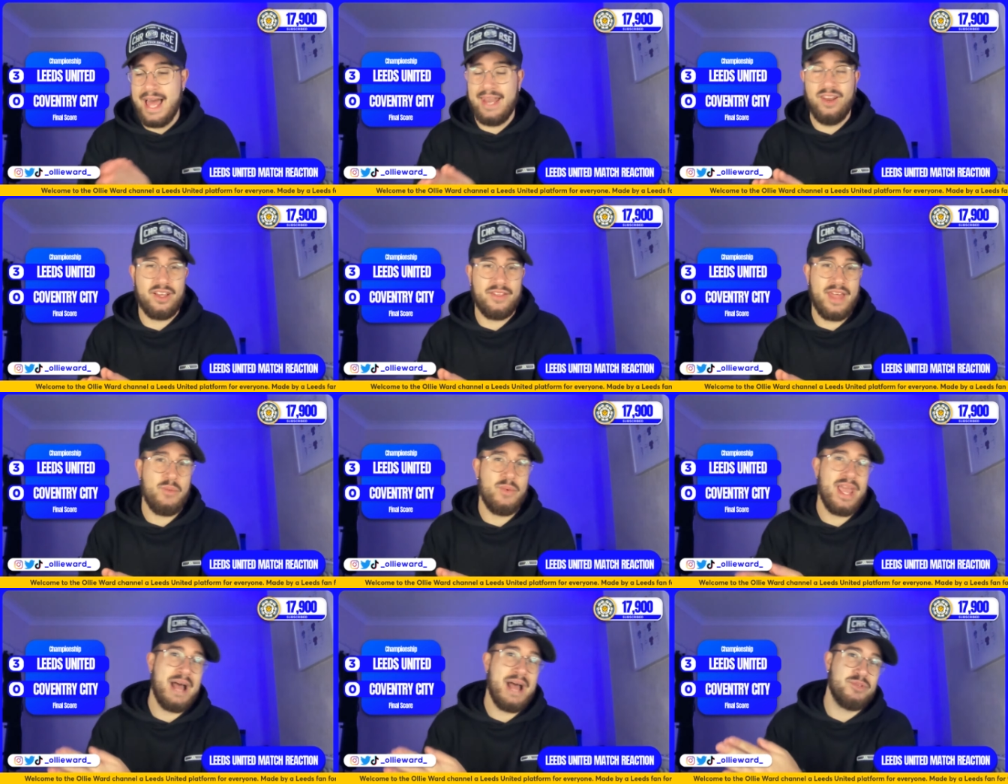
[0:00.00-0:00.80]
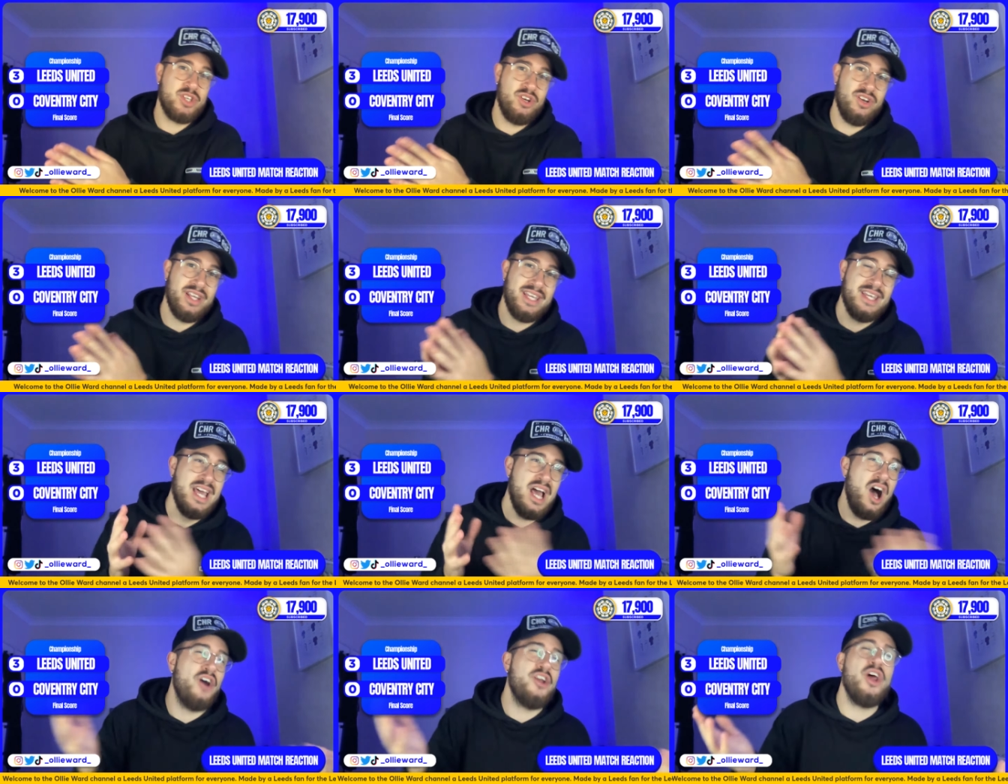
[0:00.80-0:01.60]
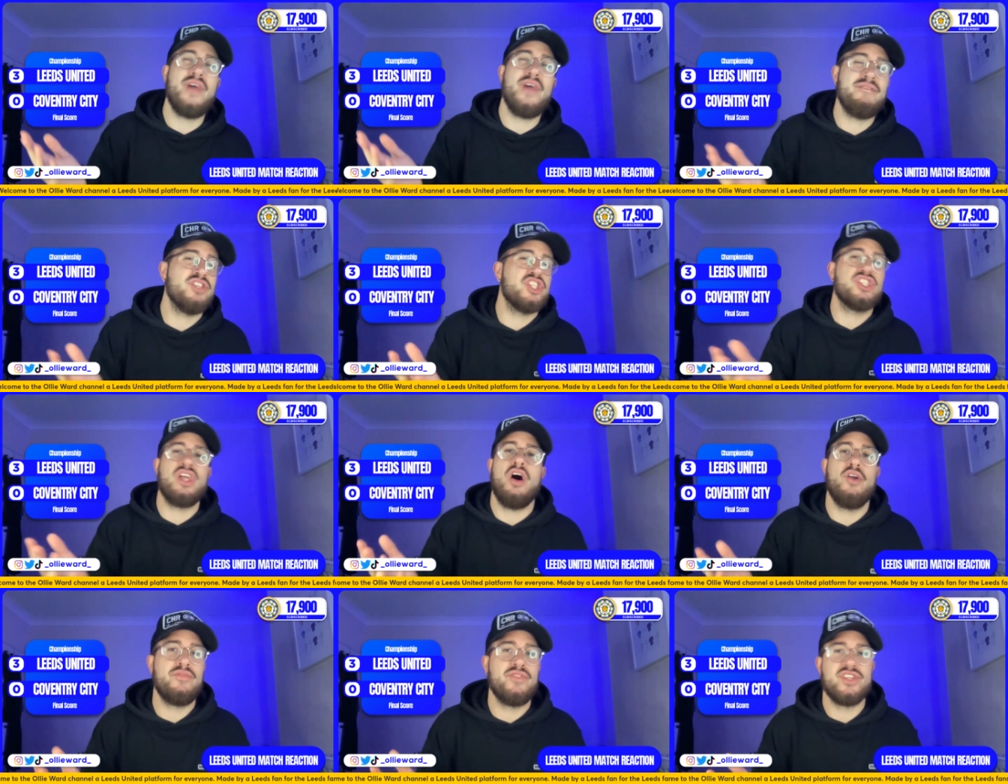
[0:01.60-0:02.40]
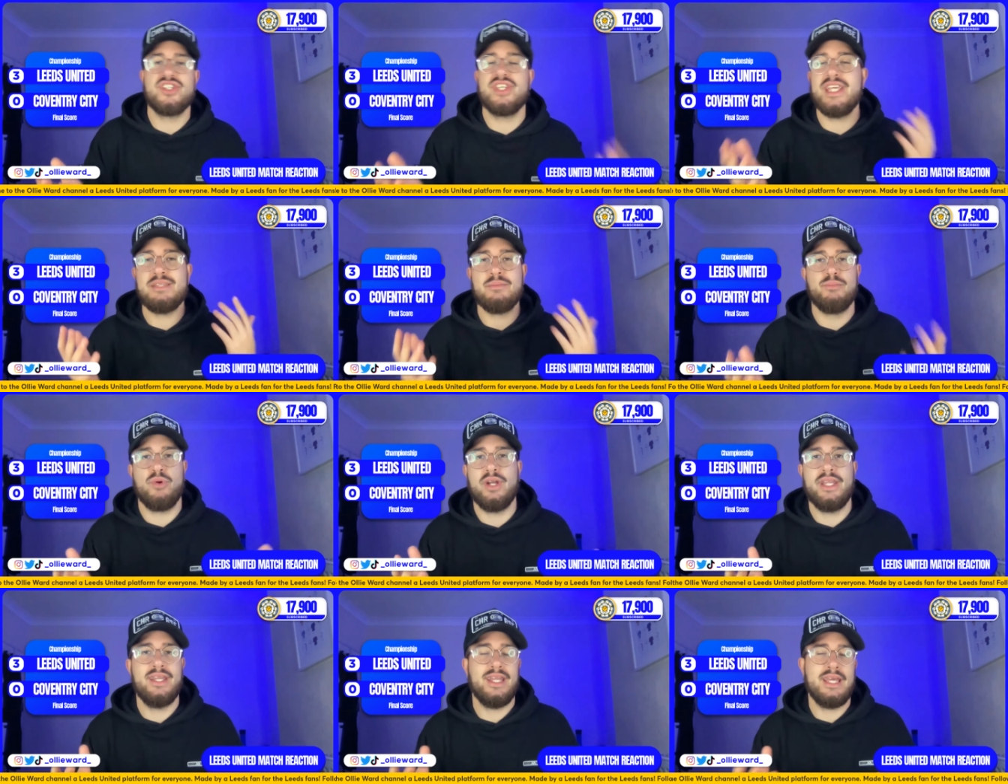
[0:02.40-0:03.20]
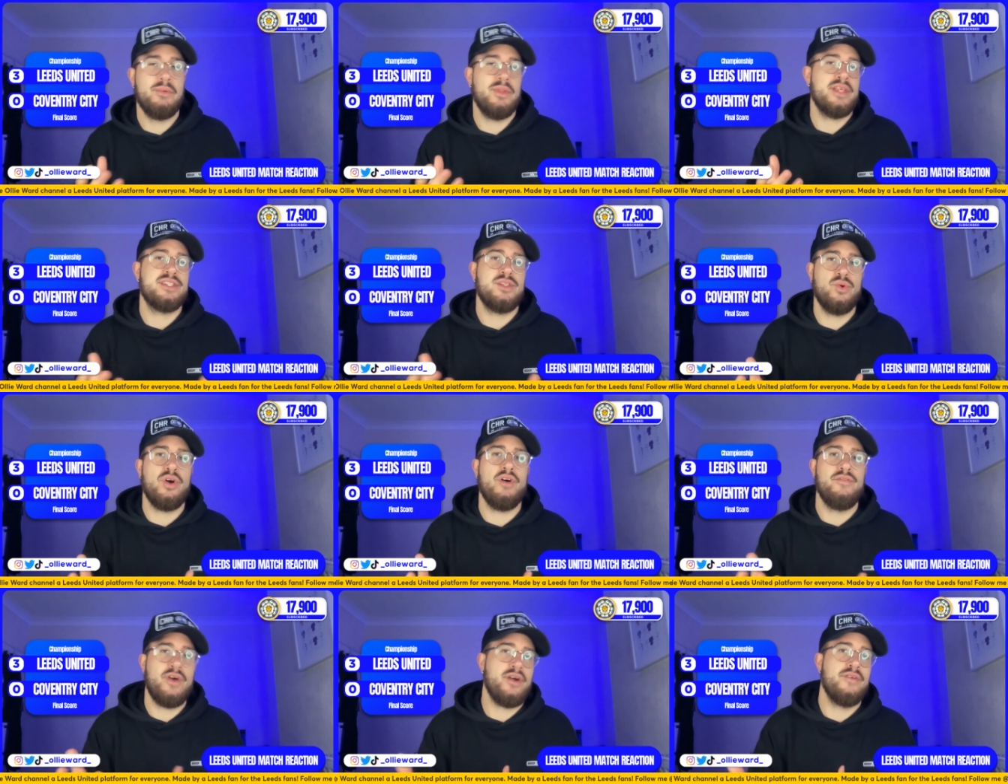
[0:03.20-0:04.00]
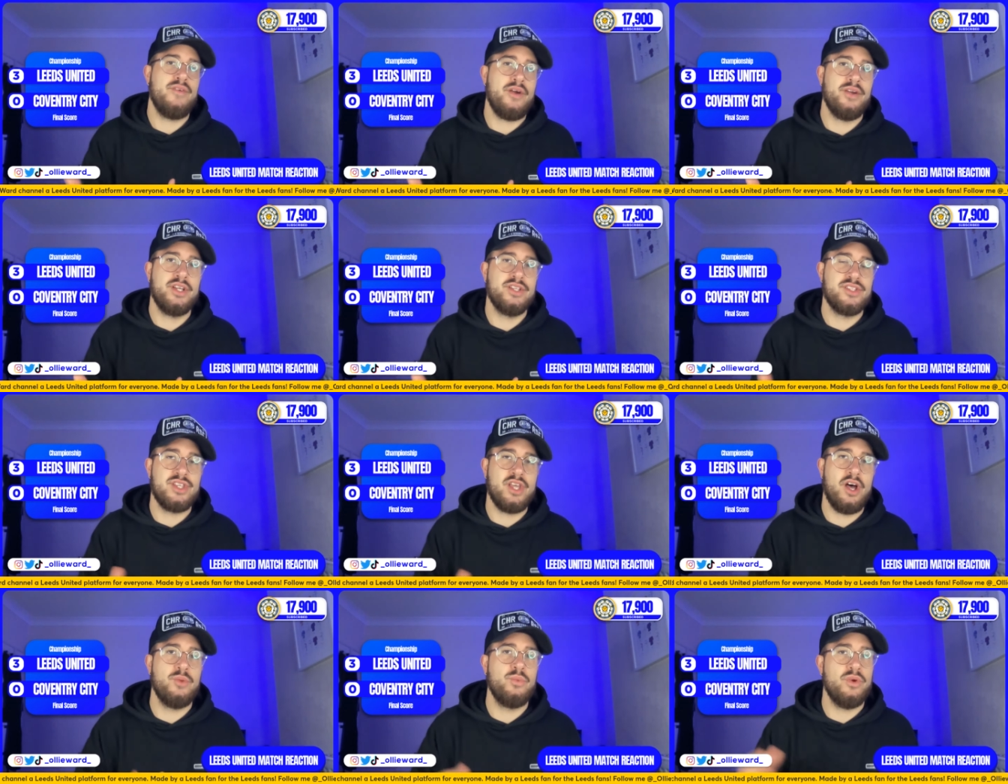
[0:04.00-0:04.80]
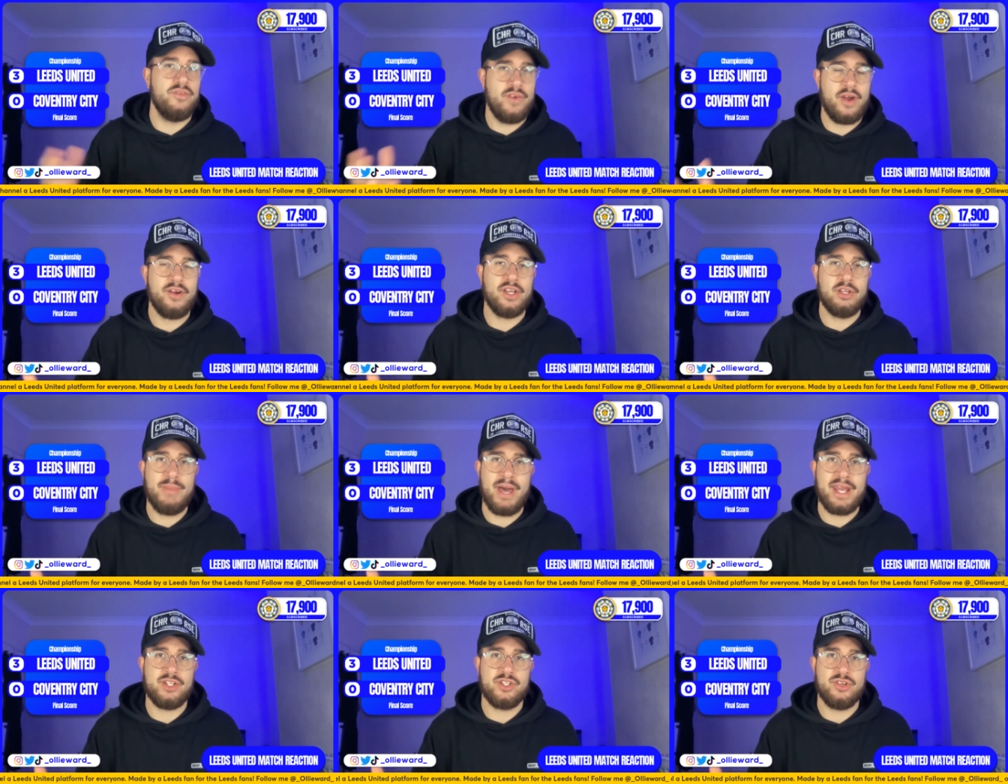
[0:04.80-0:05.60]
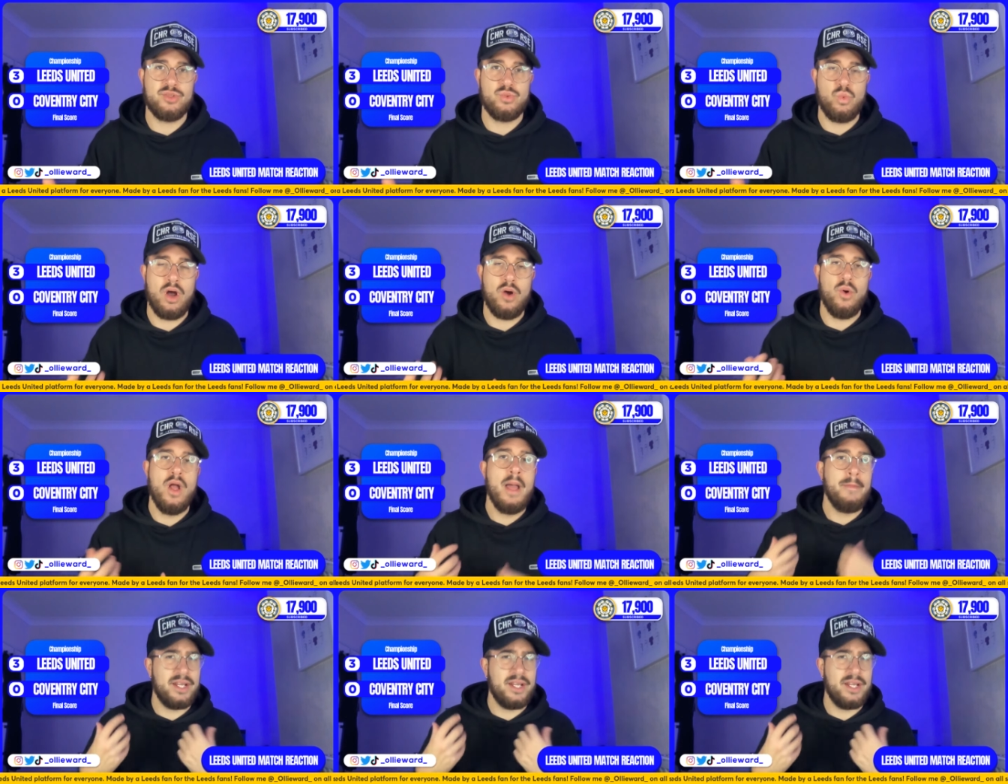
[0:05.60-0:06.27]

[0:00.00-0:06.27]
And look at that. We absolutely, I know they haven't started off the season brilliantly, but they've still got a very, very good side with a very good manager as well.